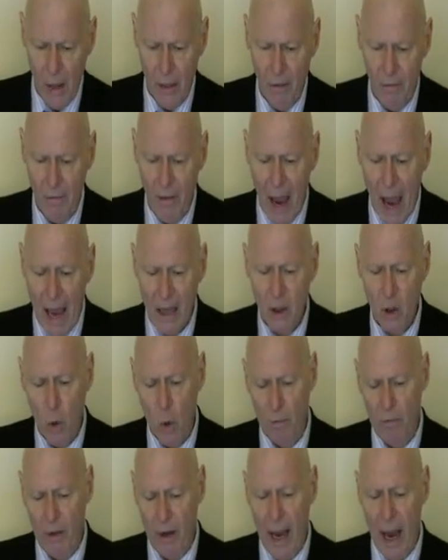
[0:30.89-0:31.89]
The
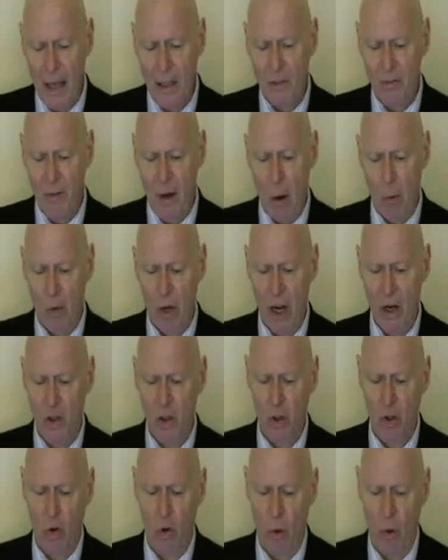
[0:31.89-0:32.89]
fiasco of the Gates
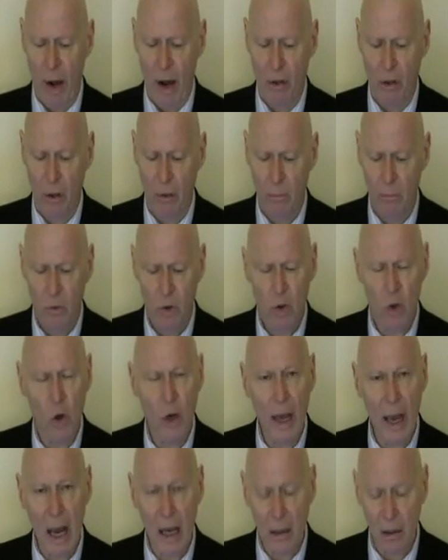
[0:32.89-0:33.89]
Foundation grant
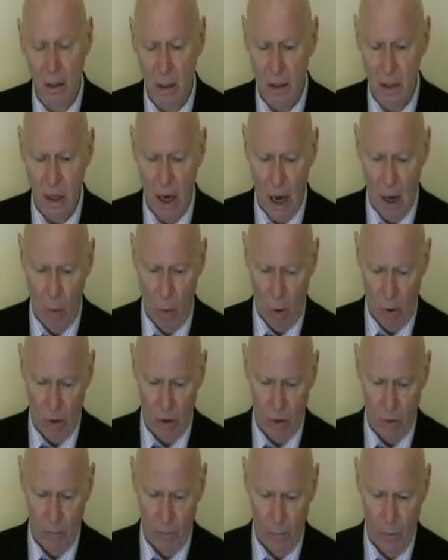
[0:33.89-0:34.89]
took endless
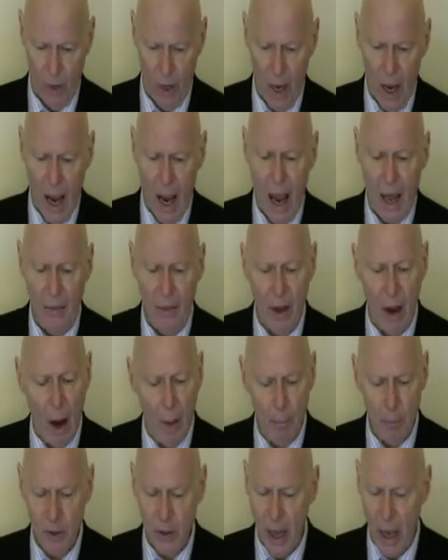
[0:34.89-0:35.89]
hours, and the
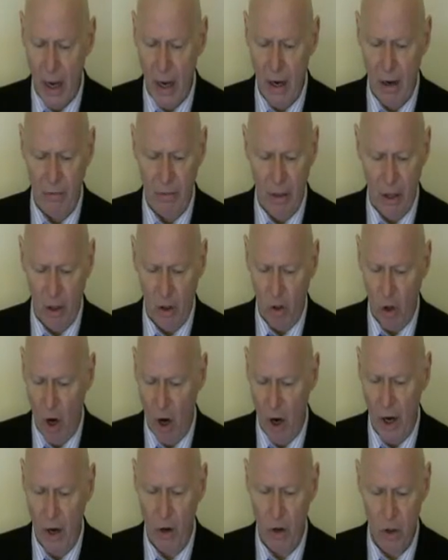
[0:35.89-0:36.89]
upsetting of the
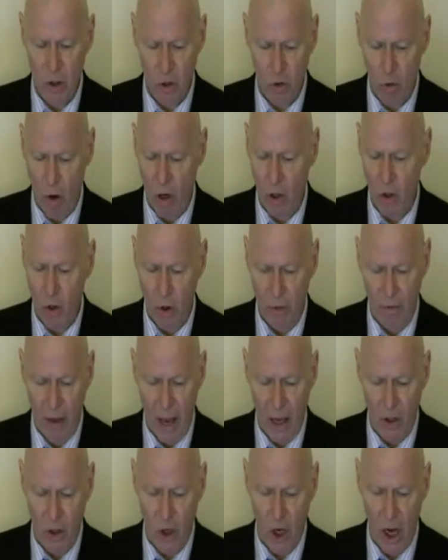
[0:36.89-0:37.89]
entire structure
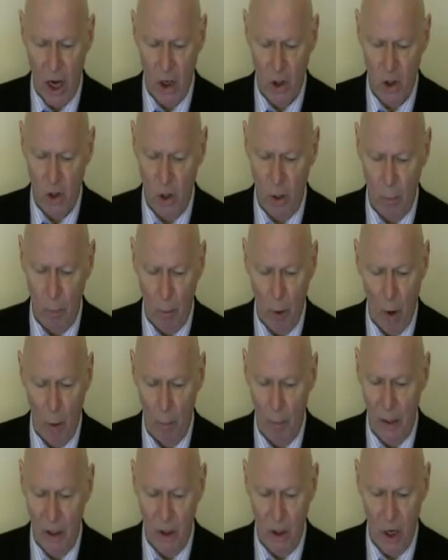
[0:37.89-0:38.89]
of education in
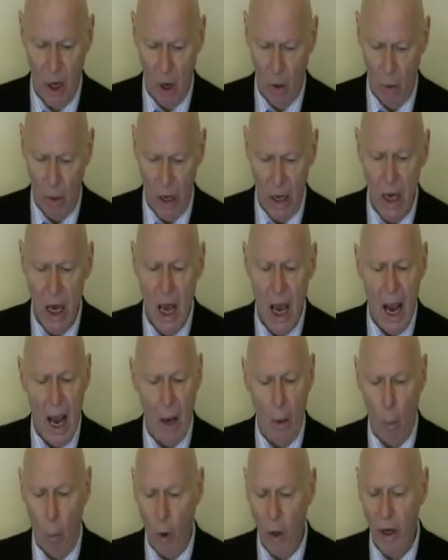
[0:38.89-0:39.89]
Palm Beach County
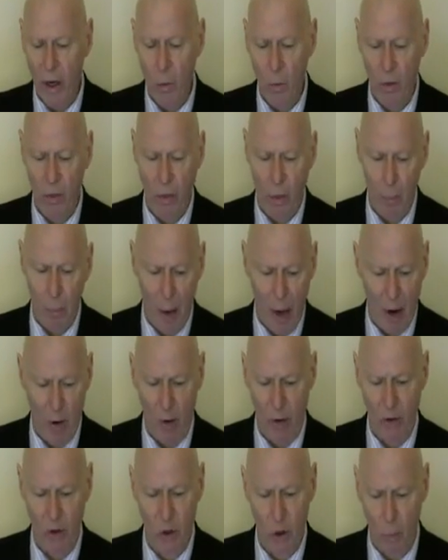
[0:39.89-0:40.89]
and working with the
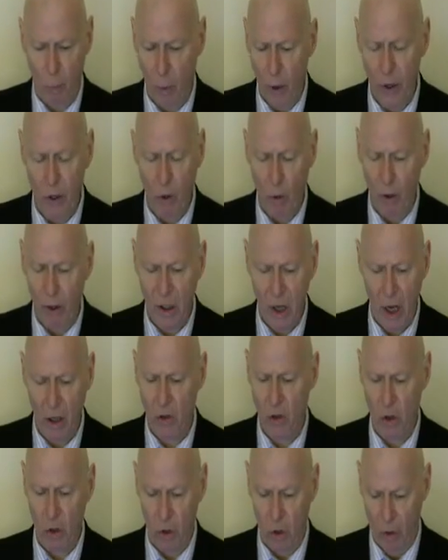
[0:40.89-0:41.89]
parents to bring your
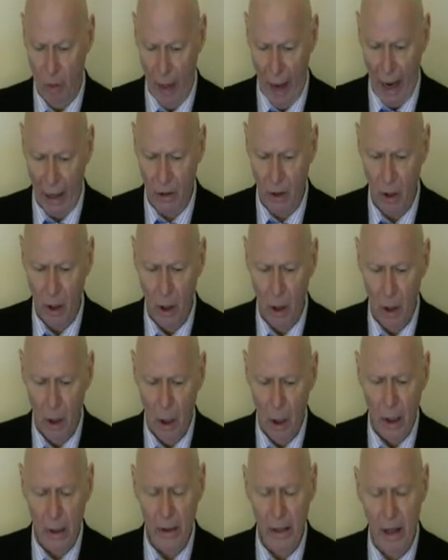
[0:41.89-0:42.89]
attention to that
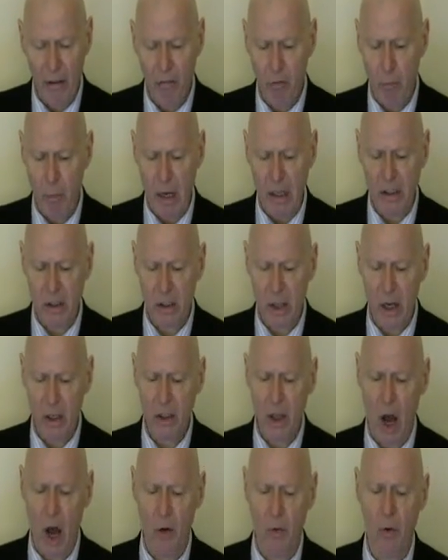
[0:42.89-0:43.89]
left me
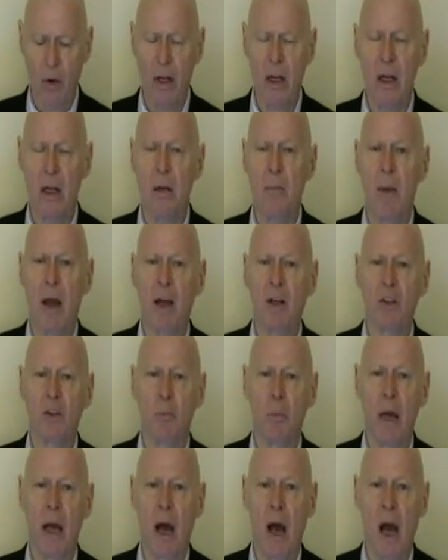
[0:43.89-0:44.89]
600
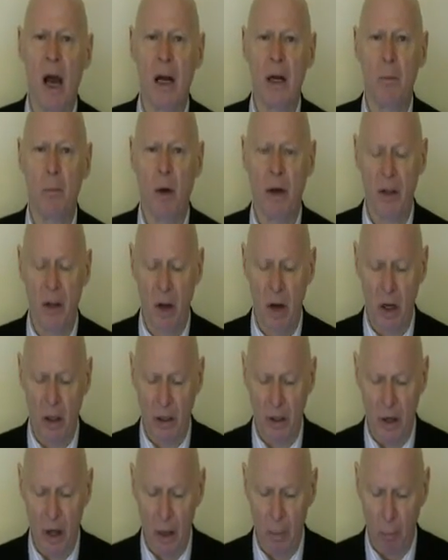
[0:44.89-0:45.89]
emails behind by the
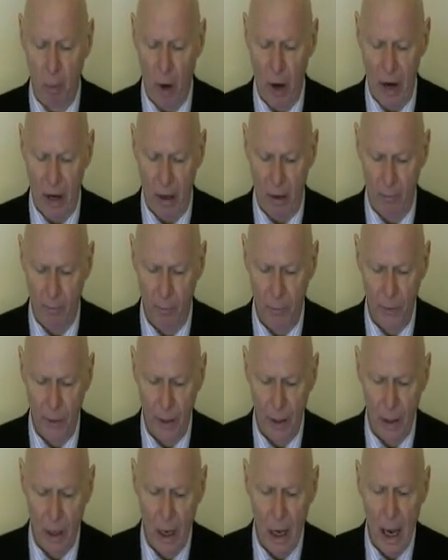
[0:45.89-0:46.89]
holiday break.
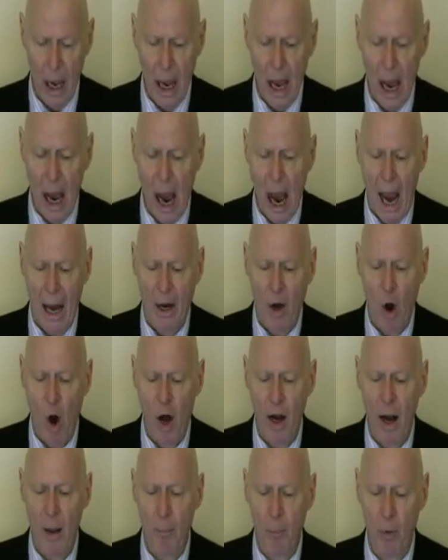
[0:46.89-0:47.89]
I
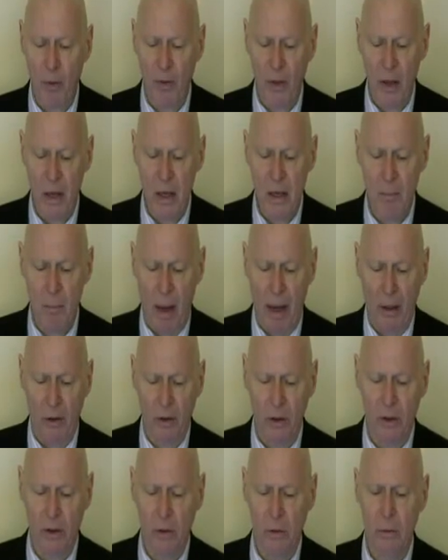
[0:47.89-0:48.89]
caught up with the
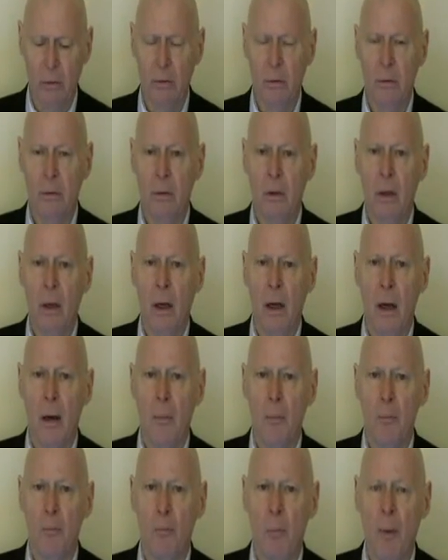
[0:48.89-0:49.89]
emails,
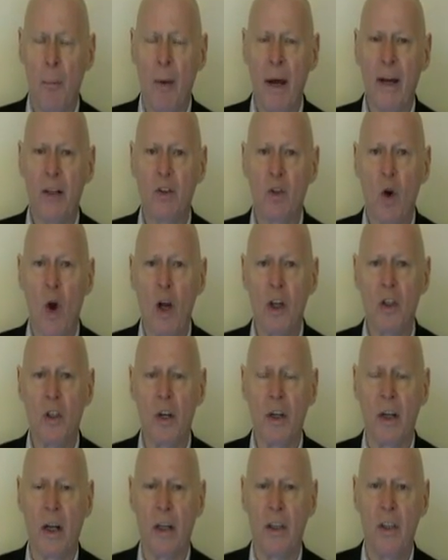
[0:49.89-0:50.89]
but my
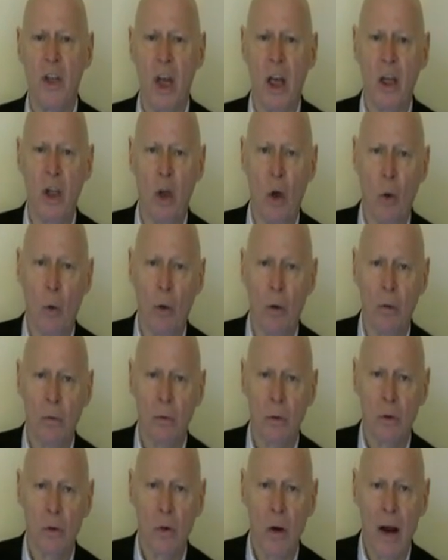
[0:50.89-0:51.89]
exhaustion continued,
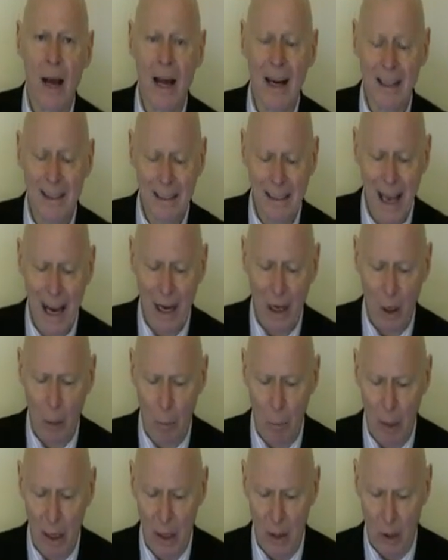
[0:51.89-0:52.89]
so I got a second
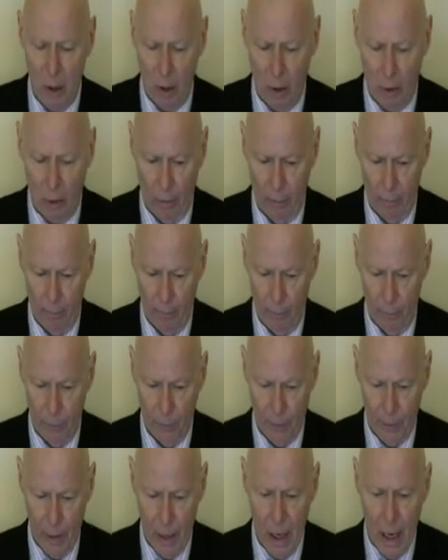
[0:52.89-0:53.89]
opinion.
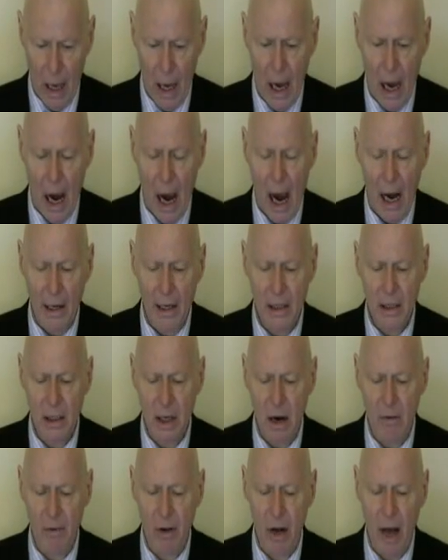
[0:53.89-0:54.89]
I
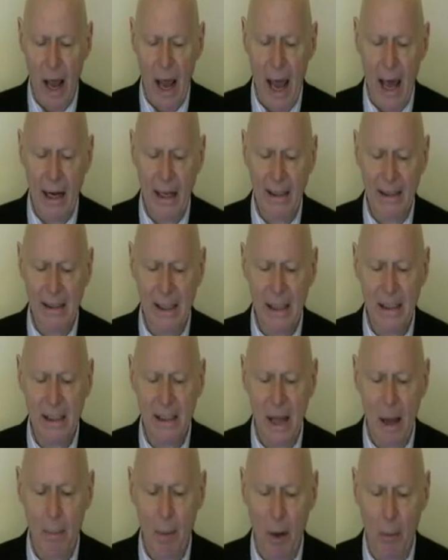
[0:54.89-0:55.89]
discovered I had a
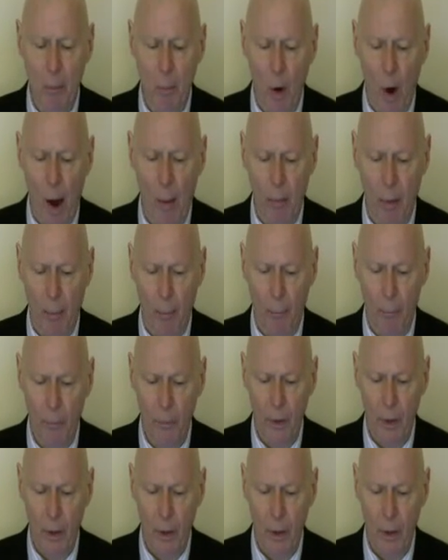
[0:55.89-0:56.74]
systemic problem.